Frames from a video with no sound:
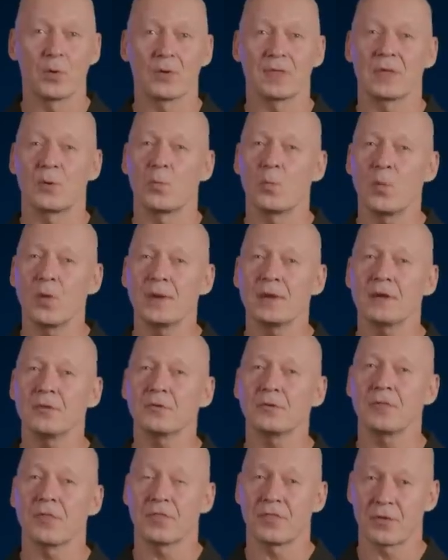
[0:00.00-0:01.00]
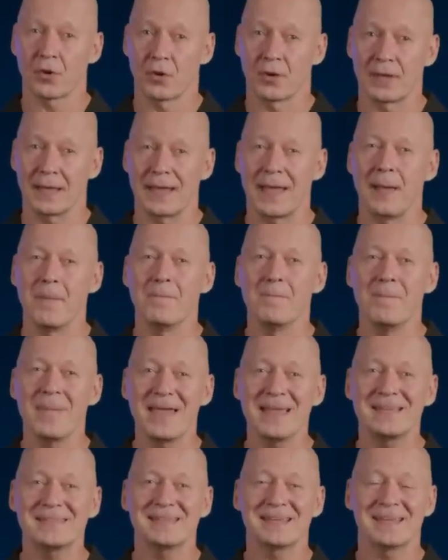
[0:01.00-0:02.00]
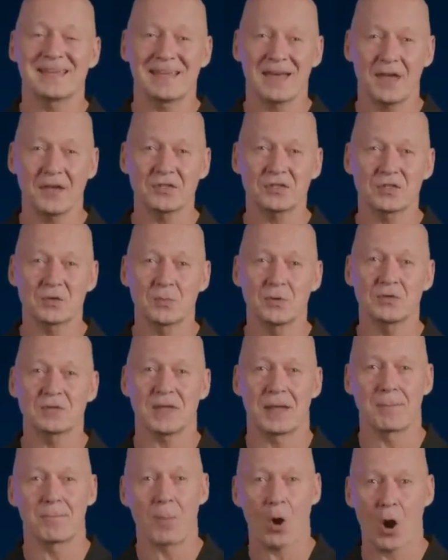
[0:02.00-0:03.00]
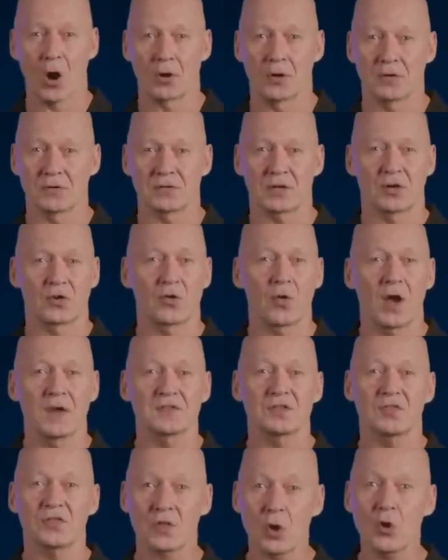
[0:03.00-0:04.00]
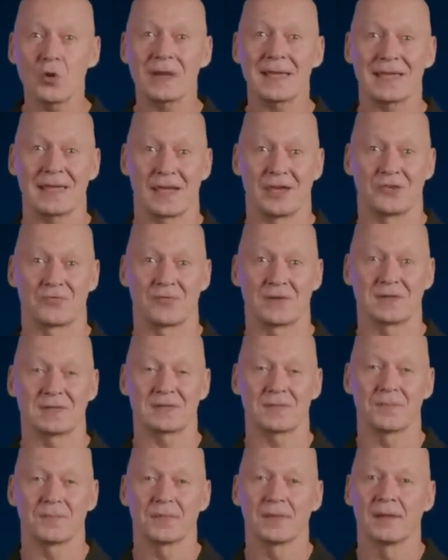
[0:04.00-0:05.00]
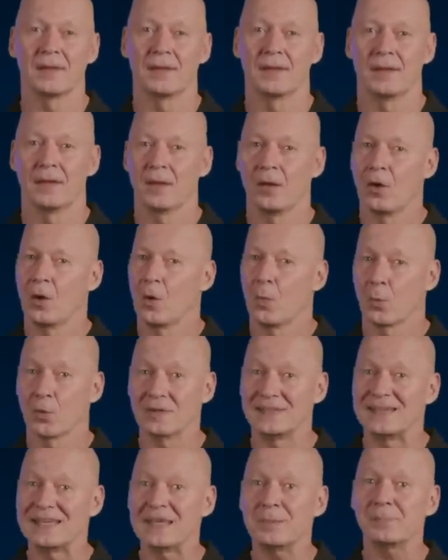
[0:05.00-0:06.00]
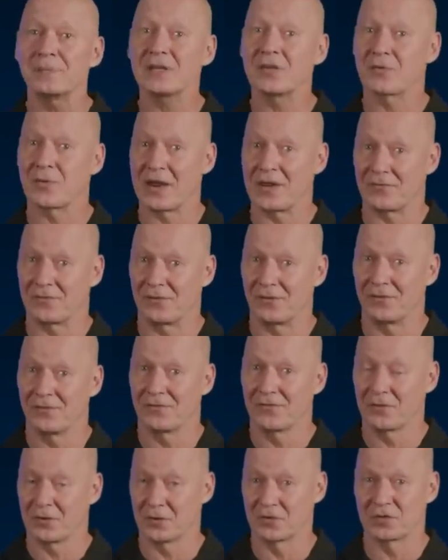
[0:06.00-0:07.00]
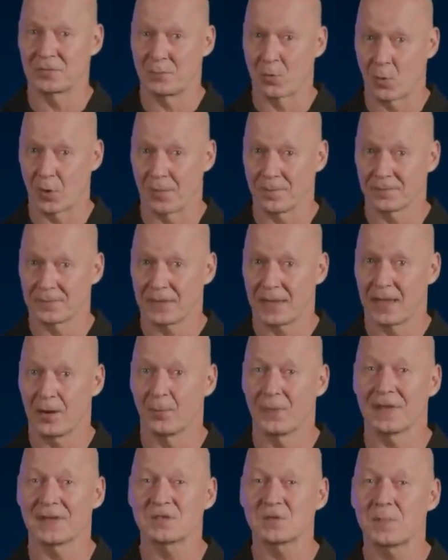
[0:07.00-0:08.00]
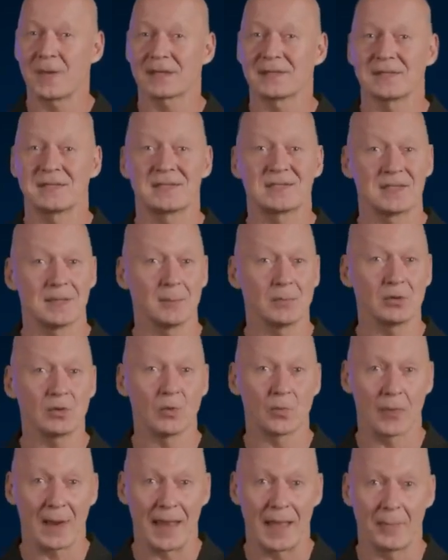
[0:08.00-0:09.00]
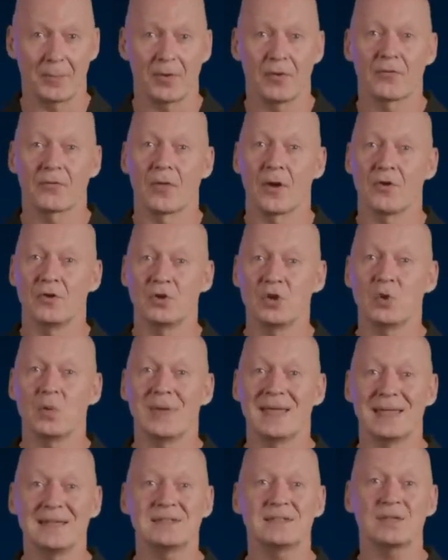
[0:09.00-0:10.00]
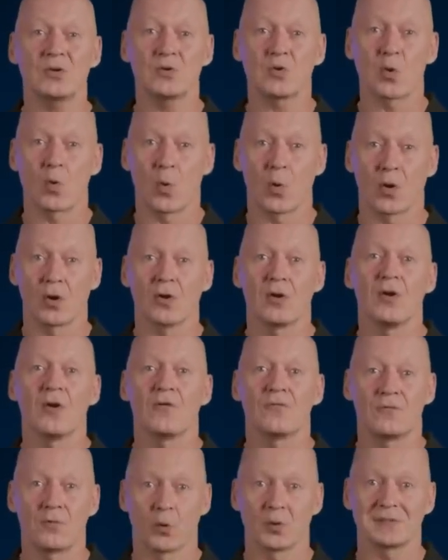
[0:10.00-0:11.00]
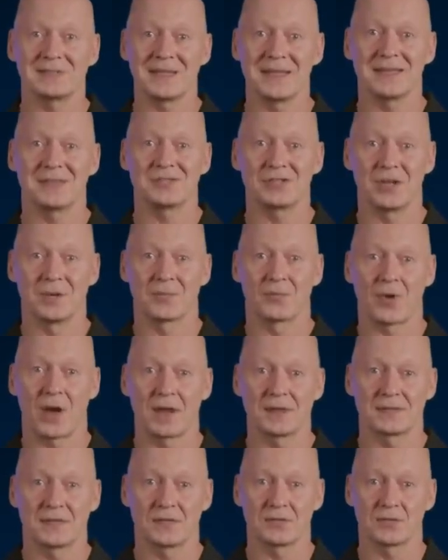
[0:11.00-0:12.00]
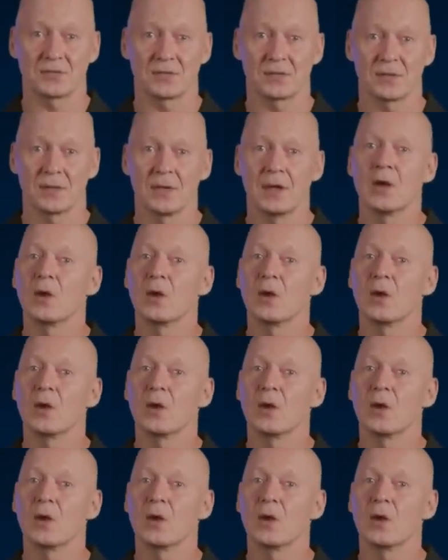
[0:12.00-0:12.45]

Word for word: more than 130 amazing customers and partners across 30 countries. We're deeply grateful for their support, and we expect a similar ramp for our new Intel Core 14th Gen processors